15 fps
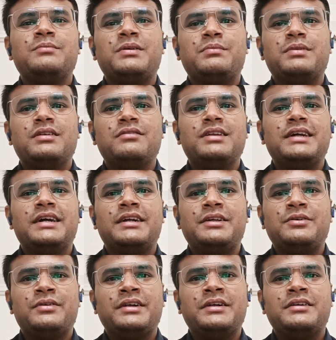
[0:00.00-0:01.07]
people will get
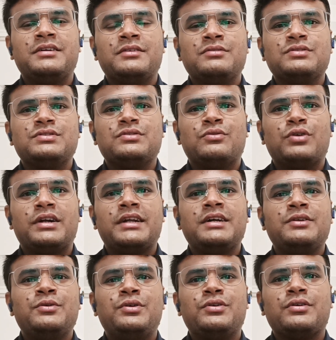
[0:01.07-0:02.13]
your interview. So what
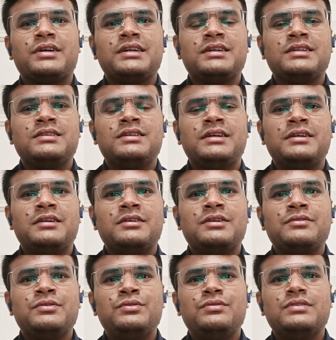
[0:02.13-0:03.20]
are you talking in the
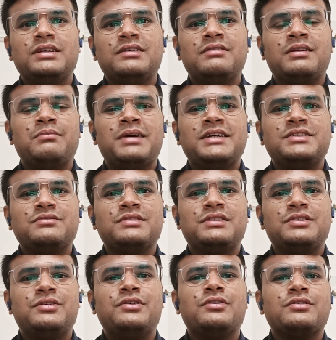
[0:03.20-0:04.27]
interview? They will match
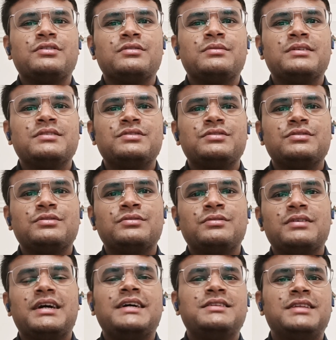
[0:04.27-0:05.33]
with your documents.
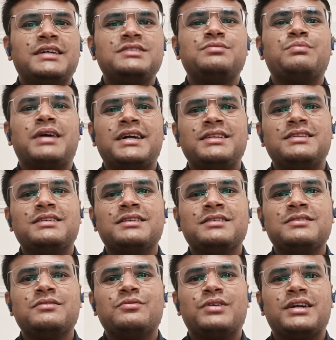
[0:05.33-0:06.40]
So that's my
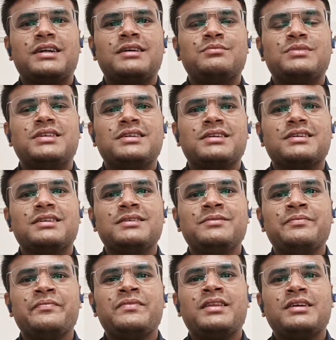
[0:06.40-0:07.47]
thing, what I'm
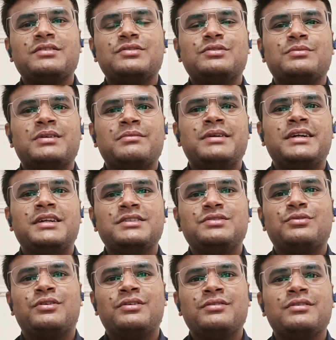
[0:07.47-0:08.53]
thinking. So maybe it is
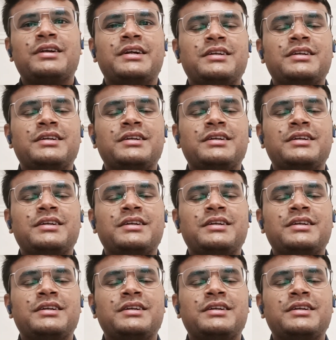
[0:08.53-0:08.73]
wrong or